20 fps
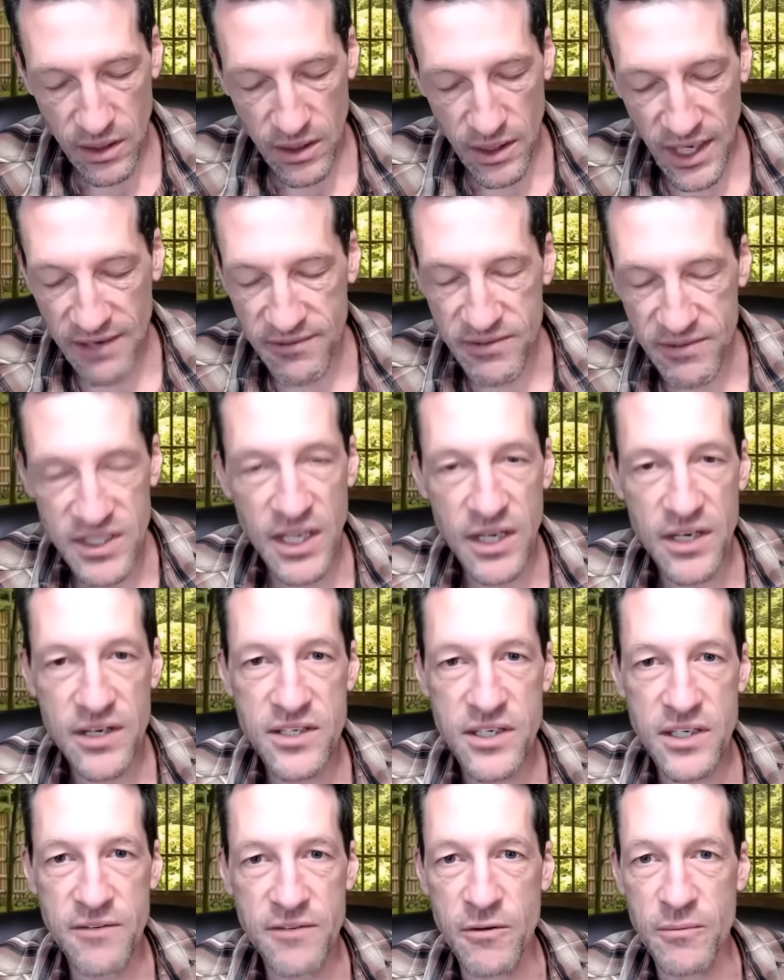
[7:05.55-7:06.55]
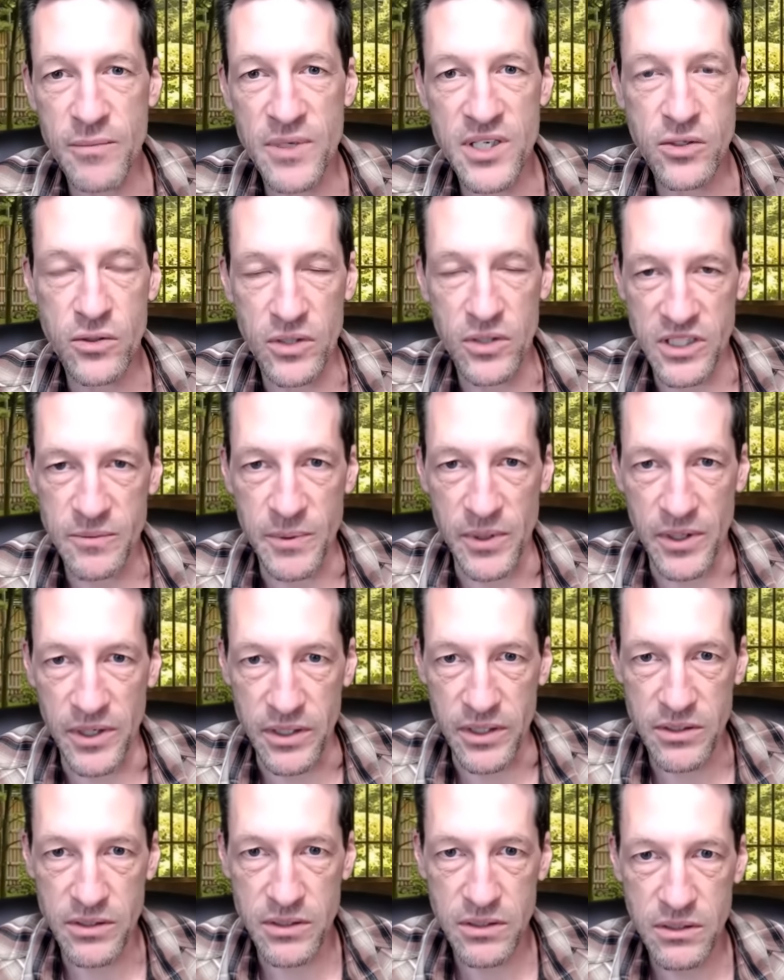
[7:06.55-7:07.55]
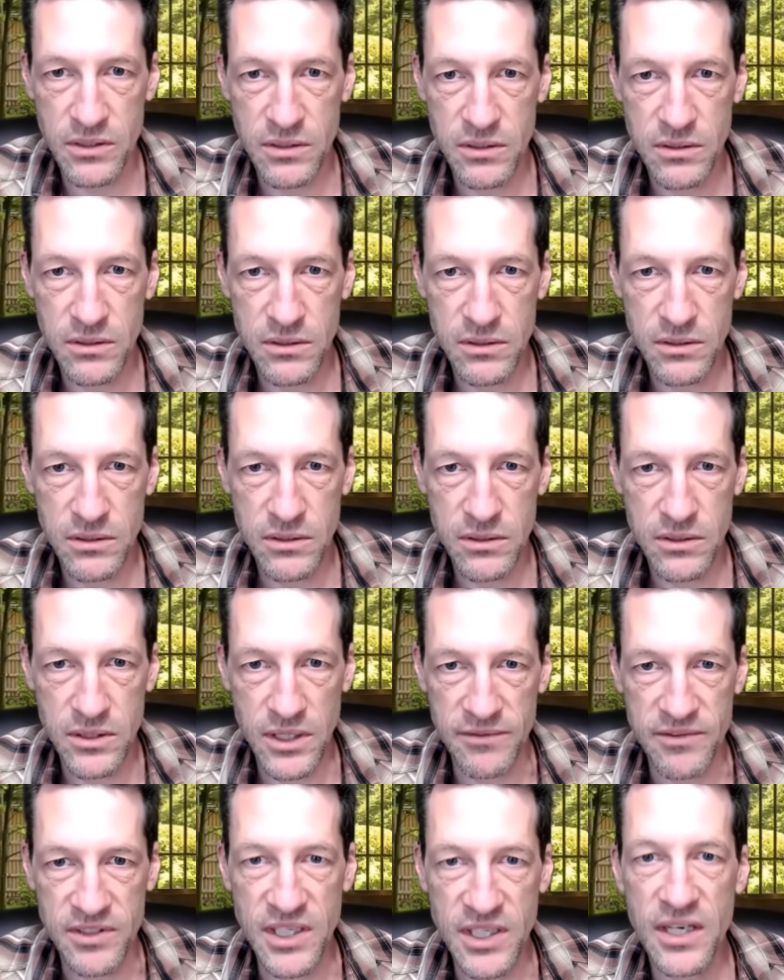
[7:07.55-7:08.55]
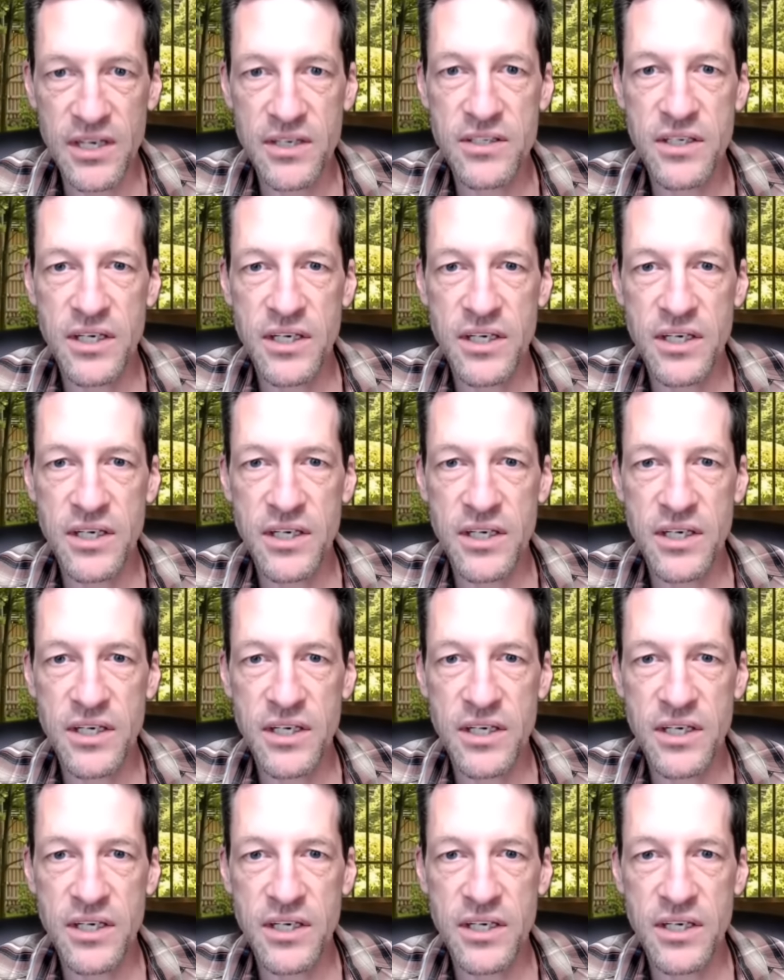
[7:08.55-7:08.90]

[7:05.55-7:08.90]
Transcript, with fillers: i have a tendency for mystical experience i have a tendency to